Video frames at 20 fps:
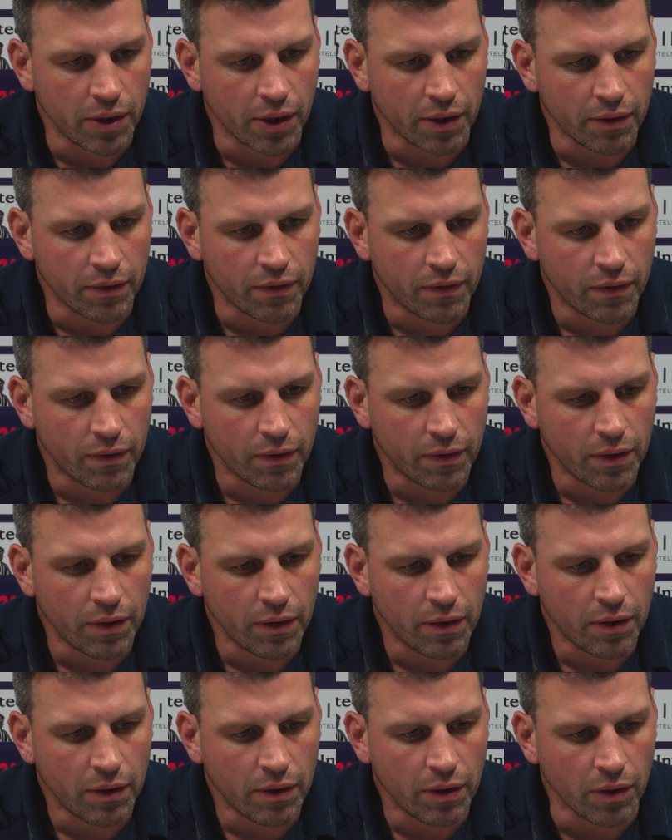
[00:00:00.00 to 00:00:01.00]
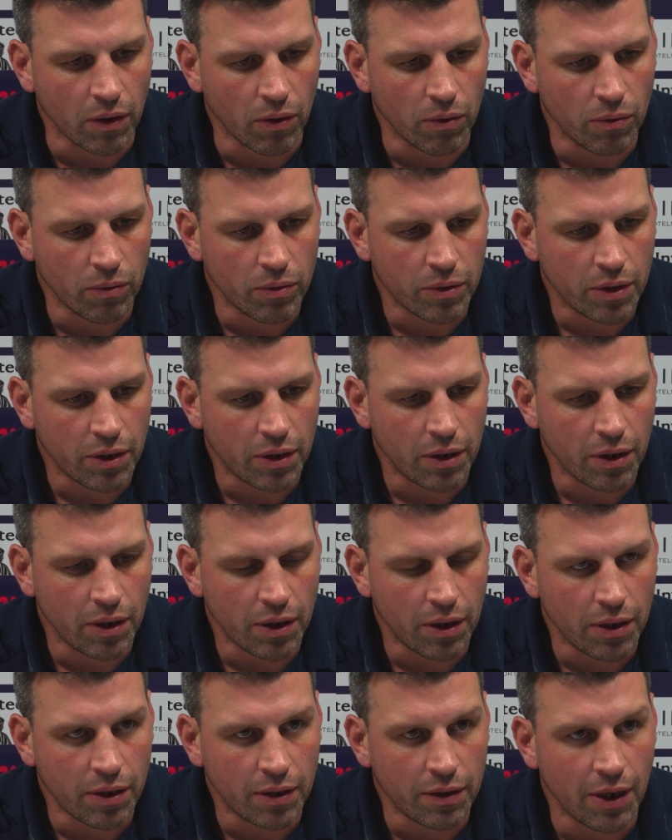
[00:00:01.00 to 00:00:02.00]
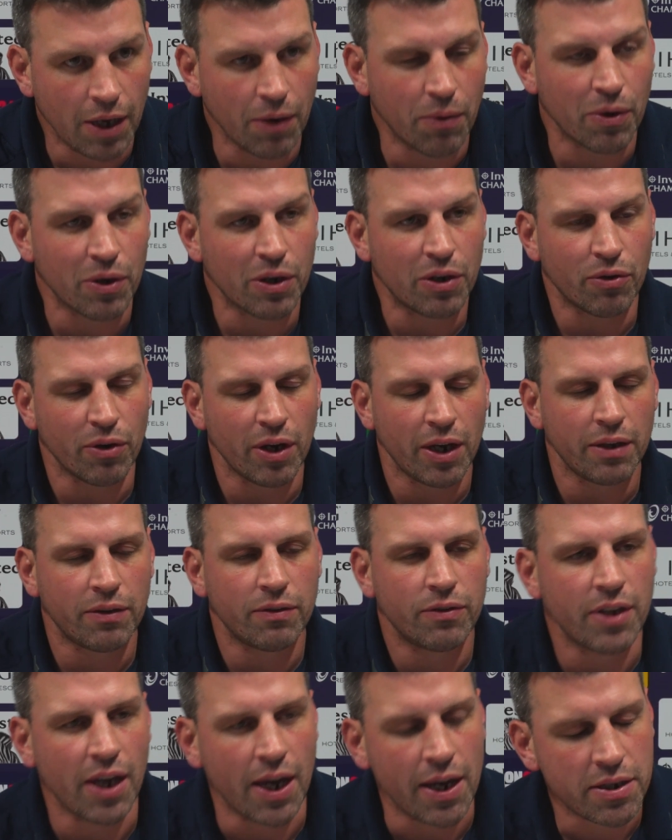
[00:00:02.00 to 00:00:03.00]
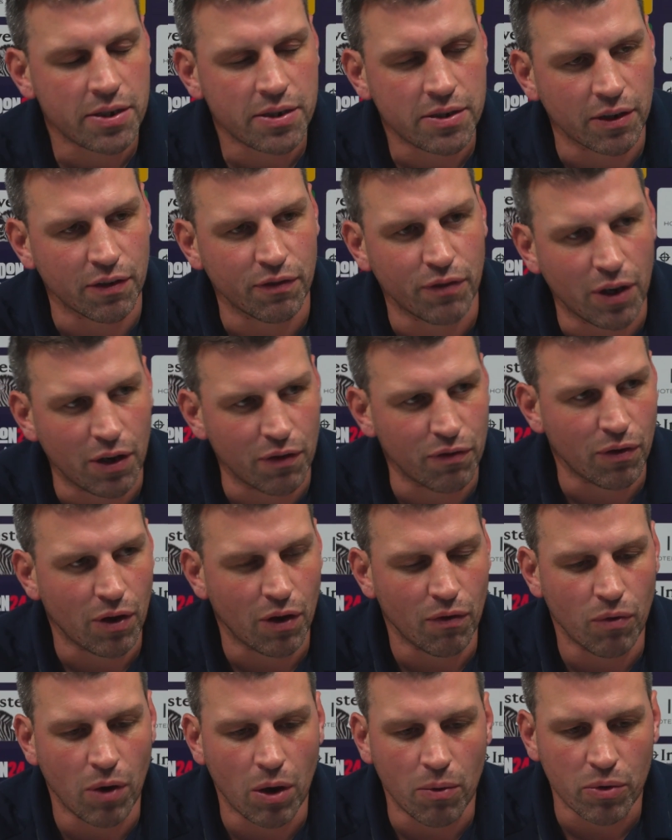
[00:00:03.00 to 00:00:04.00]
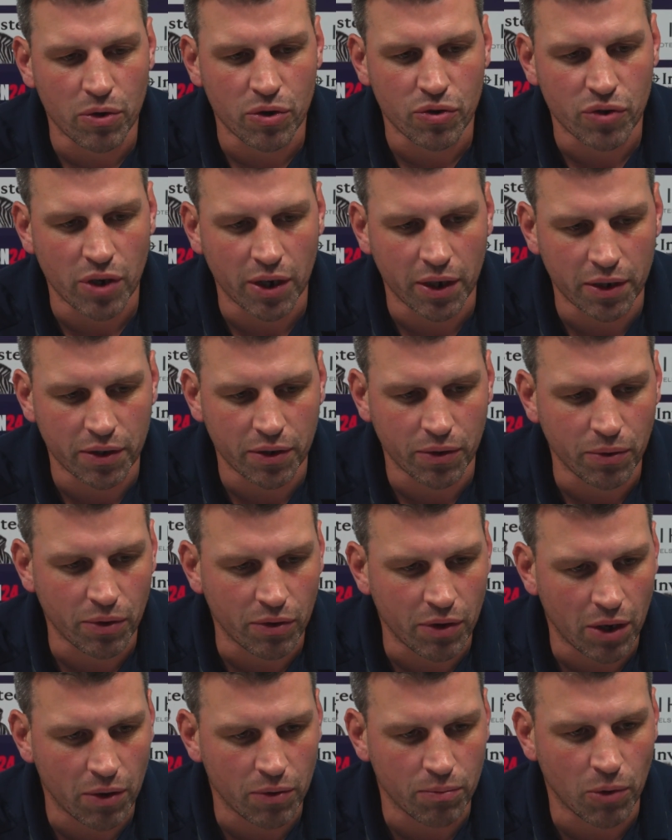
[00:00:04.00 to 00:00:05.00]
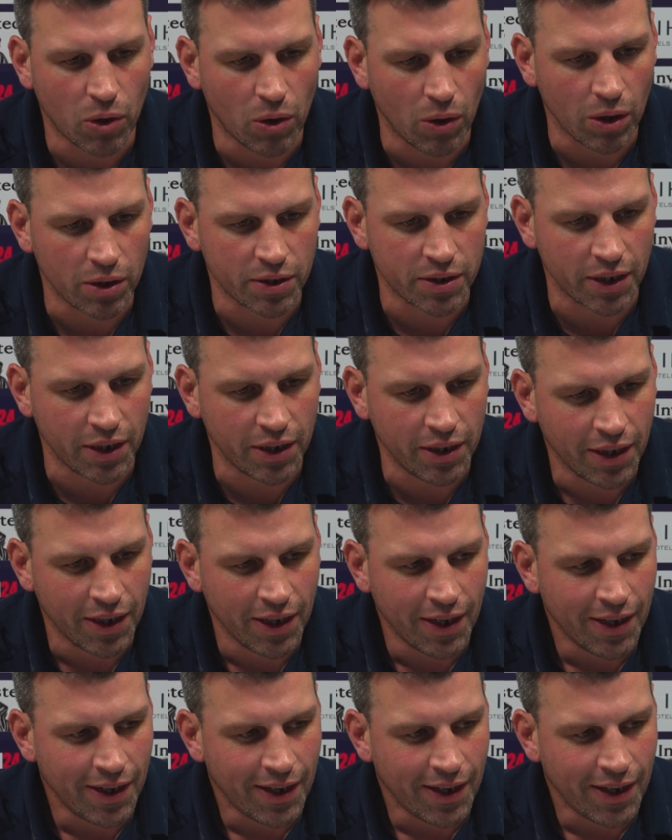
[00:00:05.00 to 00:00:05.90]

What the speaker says: And, you know, they were a great test of what we were trying to do around Maldy.